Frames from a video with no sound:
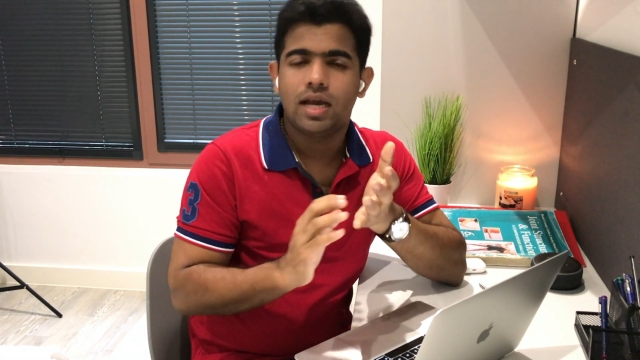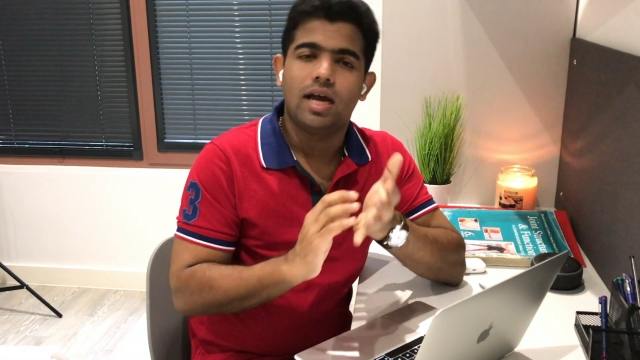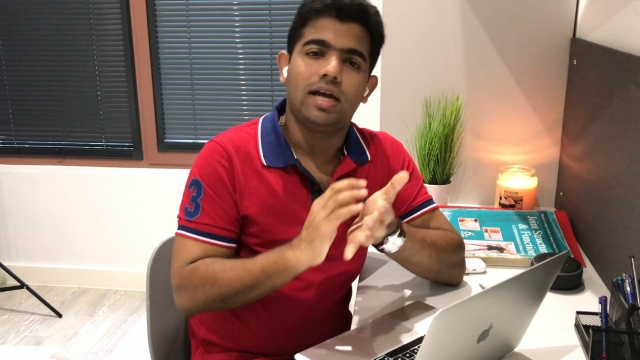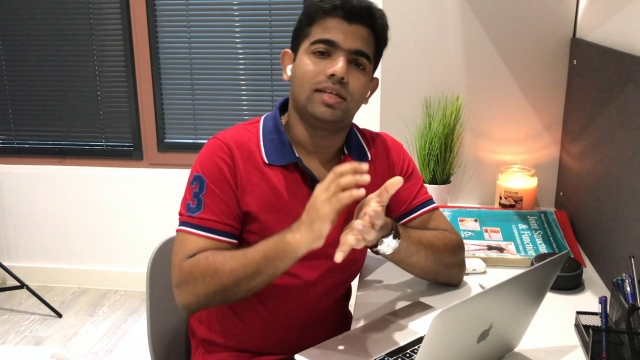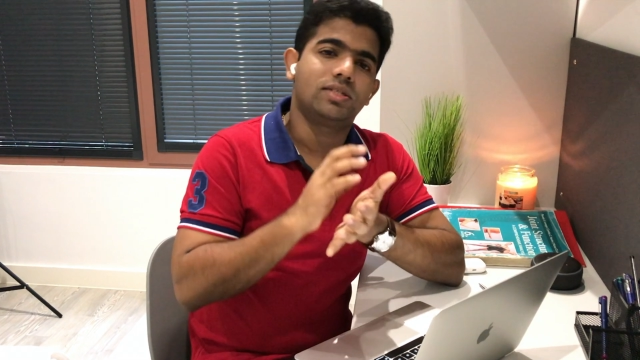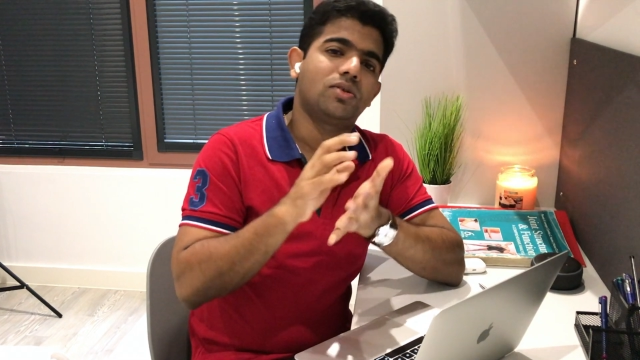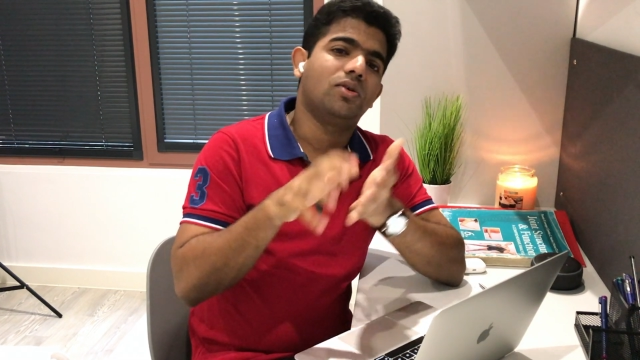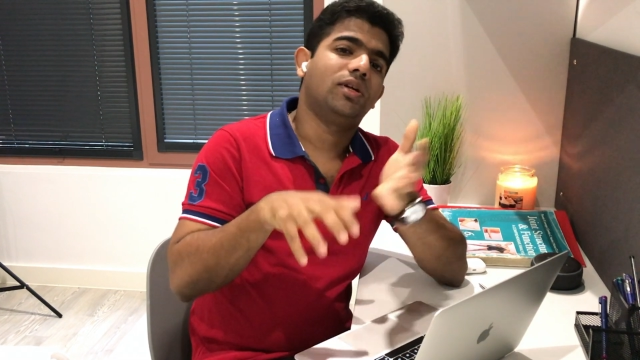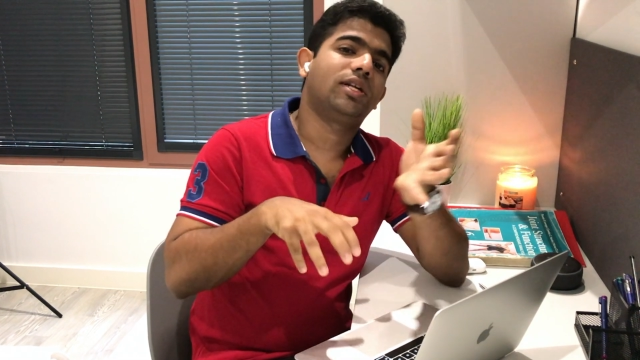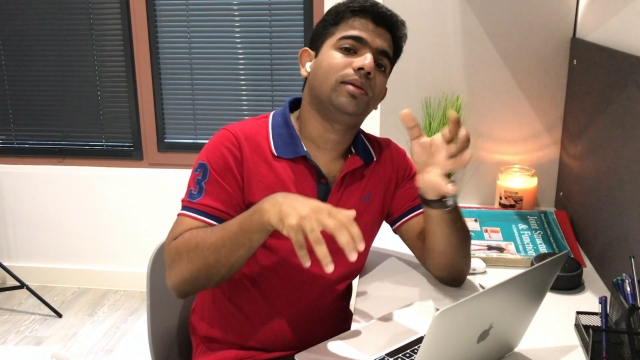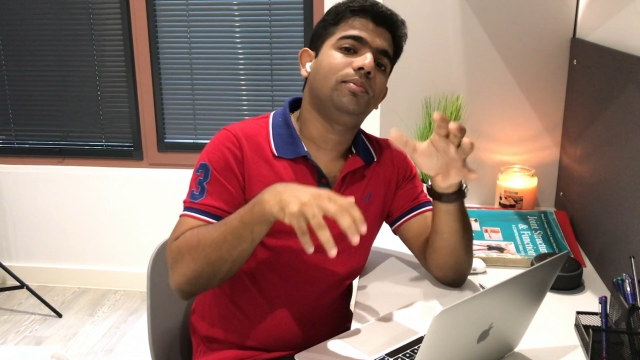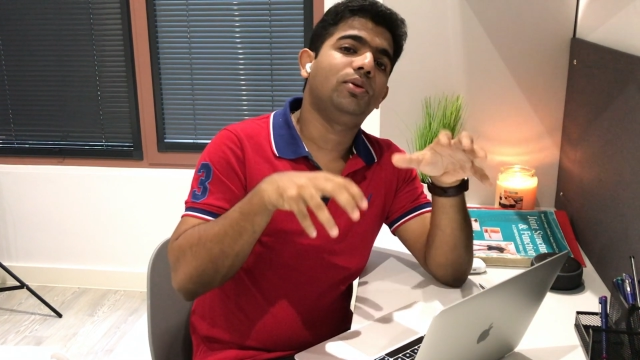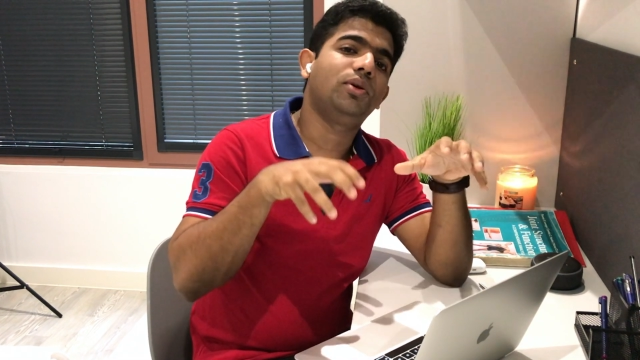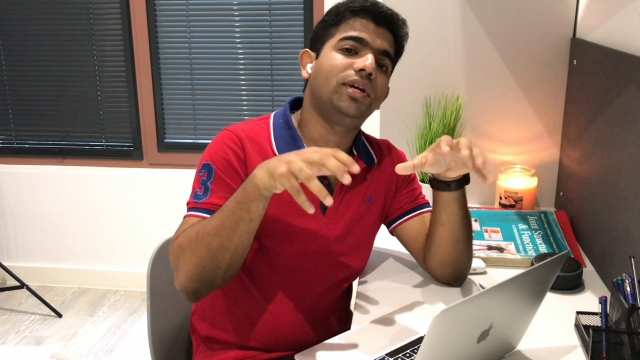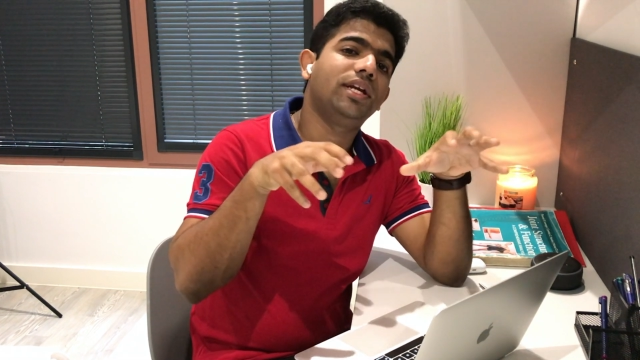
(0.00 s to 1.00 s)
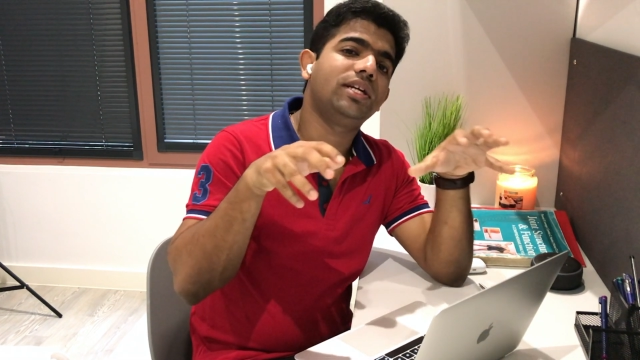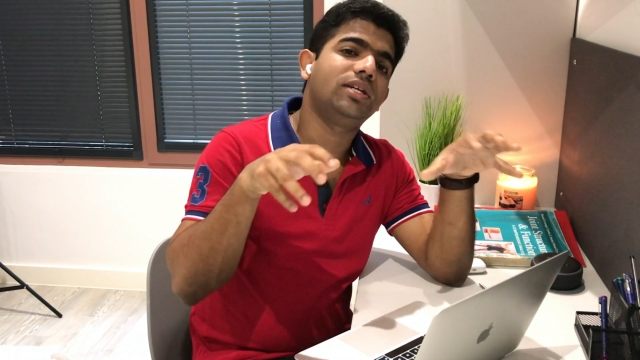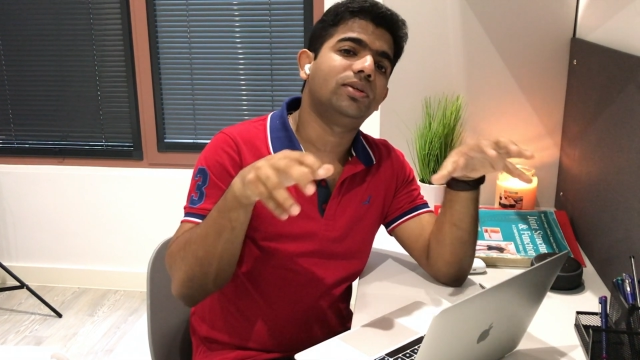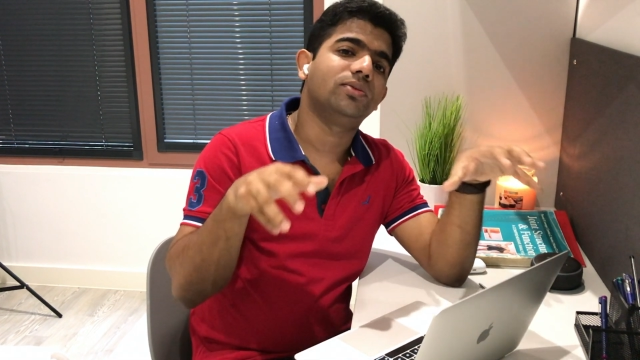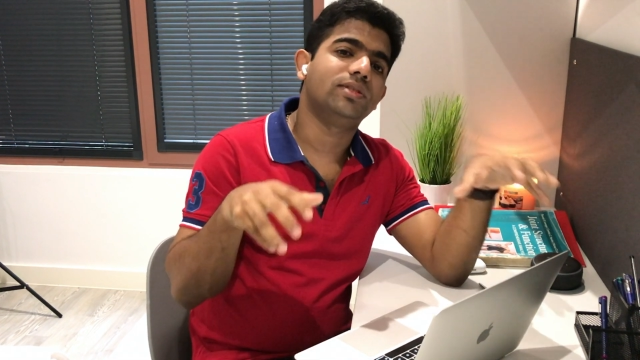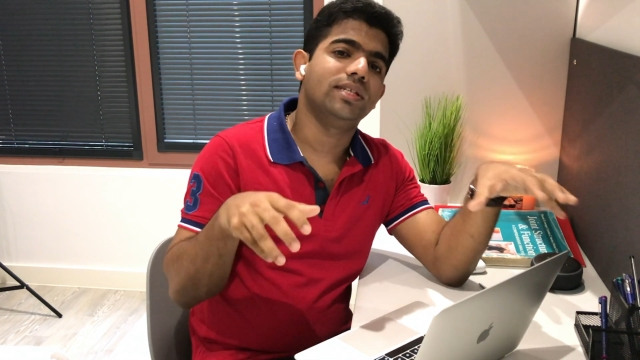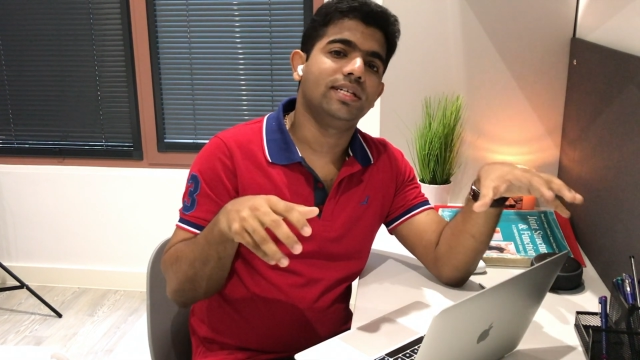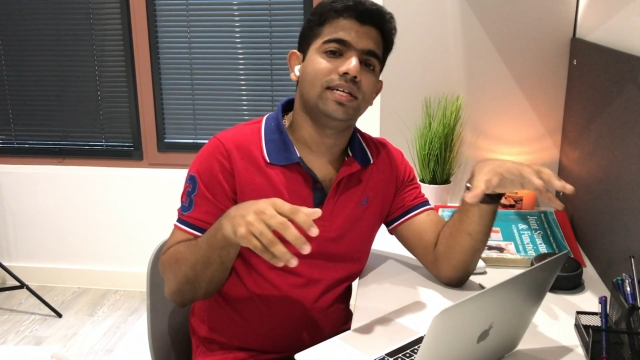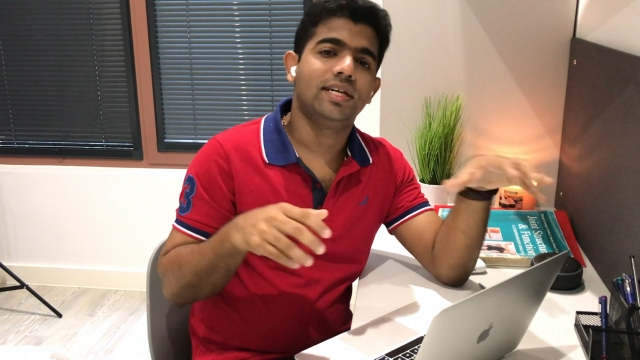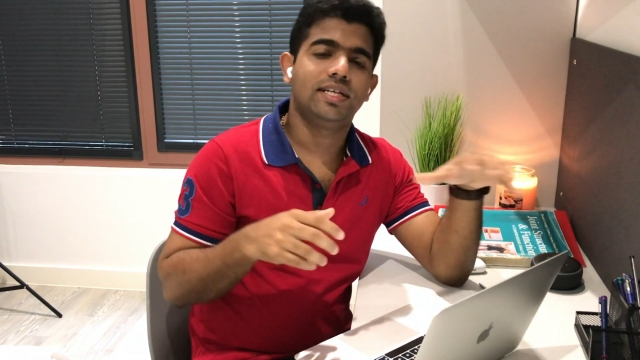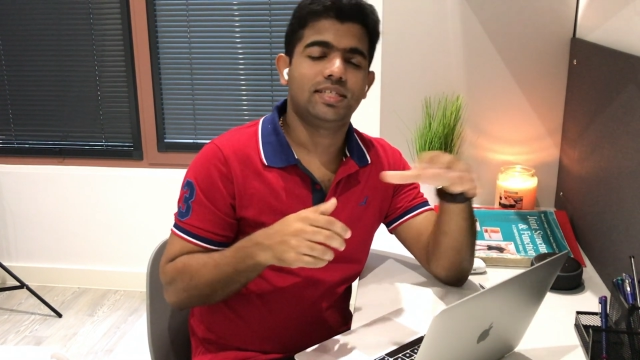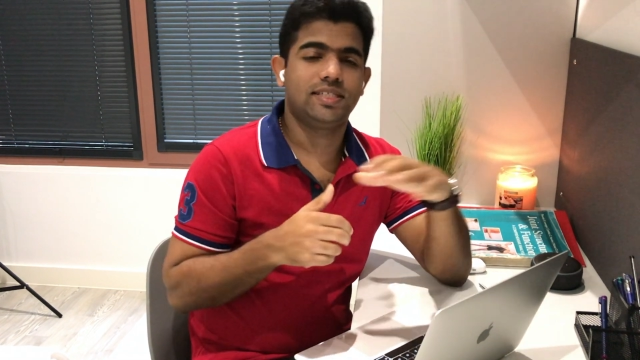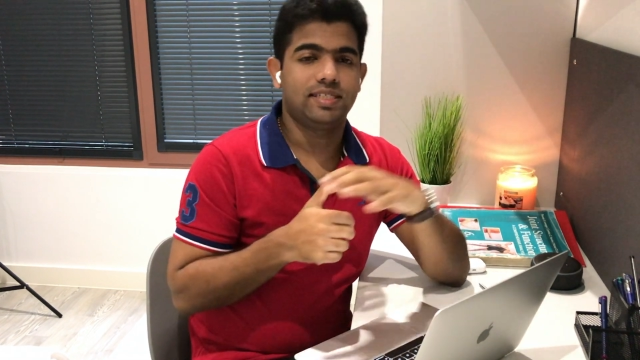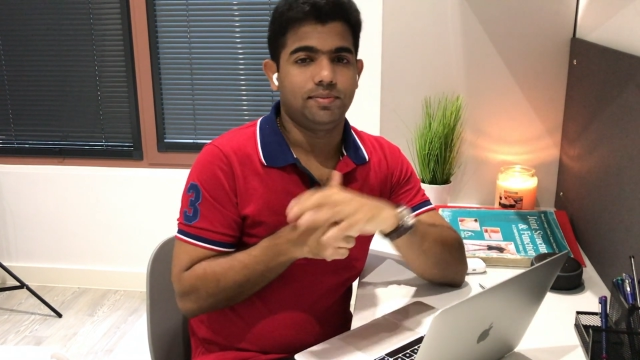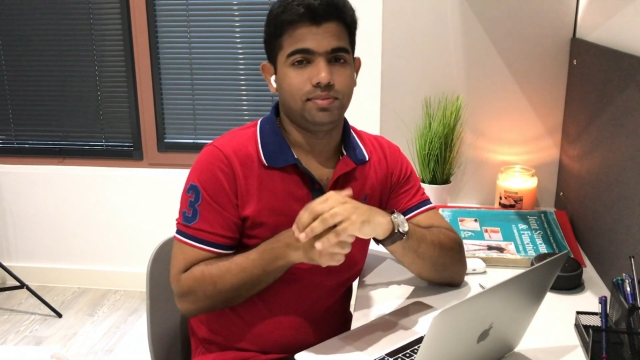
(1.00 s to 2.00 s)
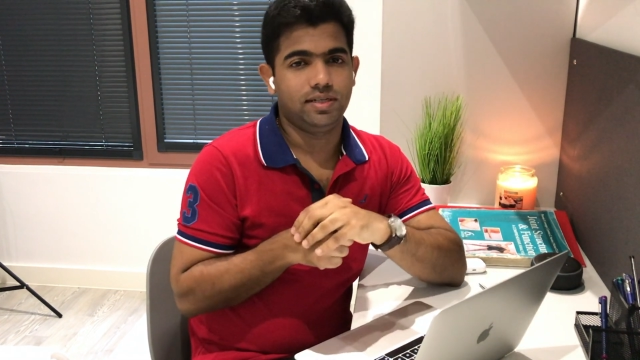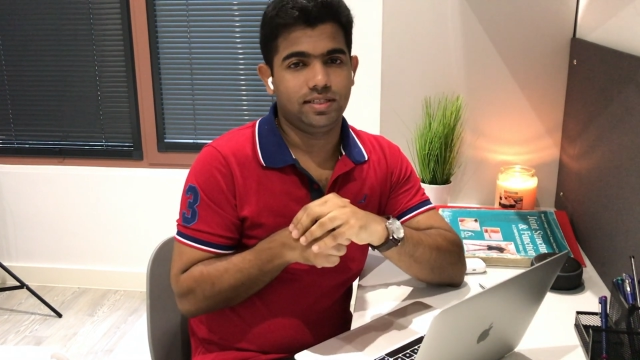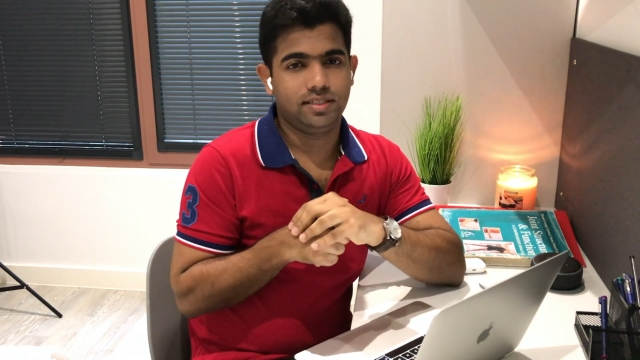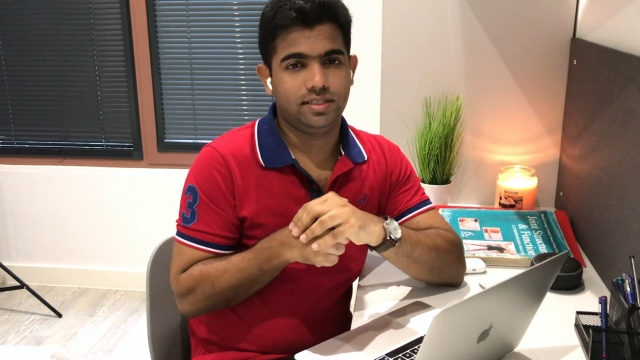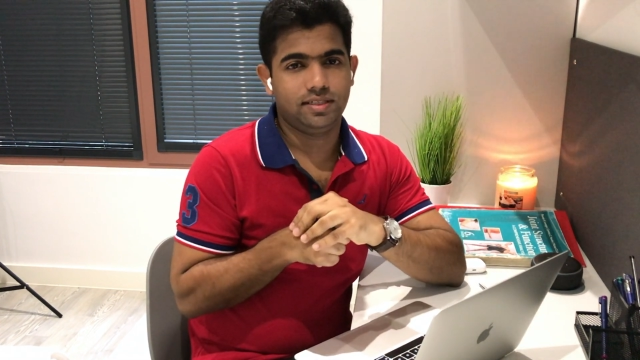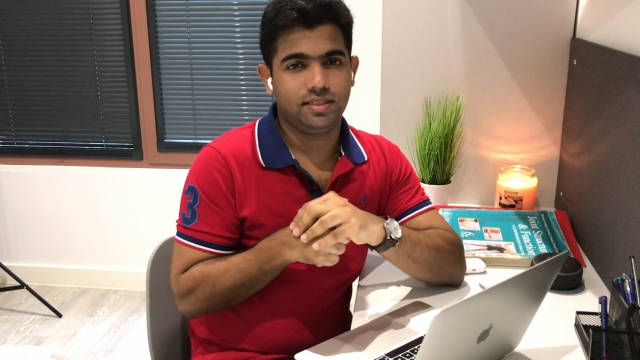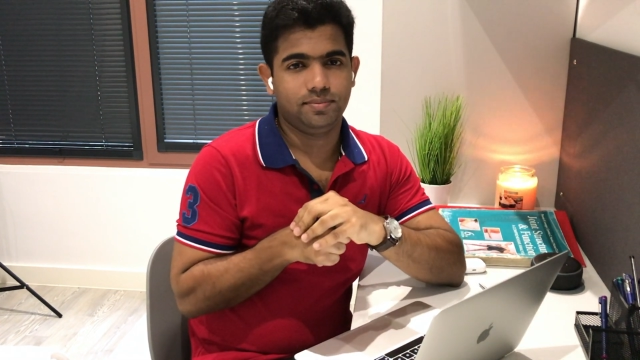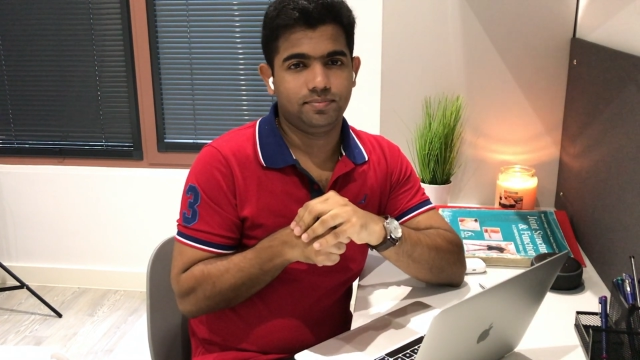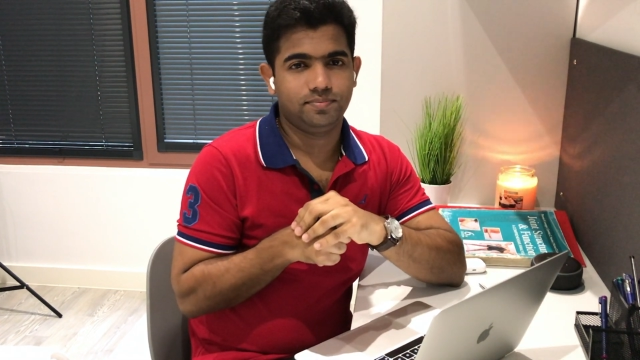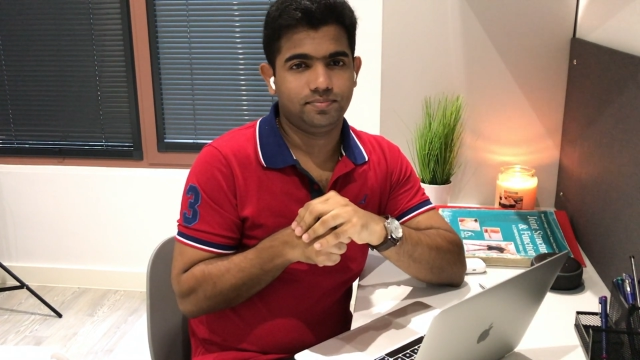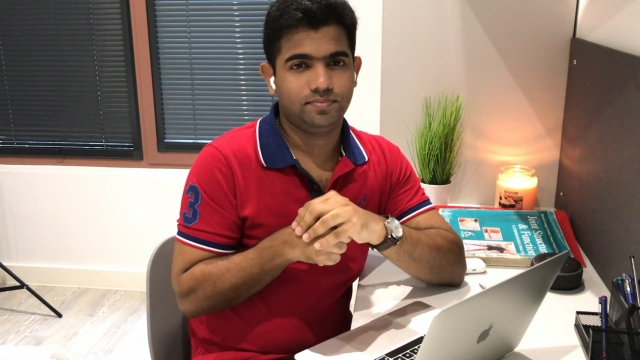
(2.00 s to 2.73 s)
is contributing to the stability.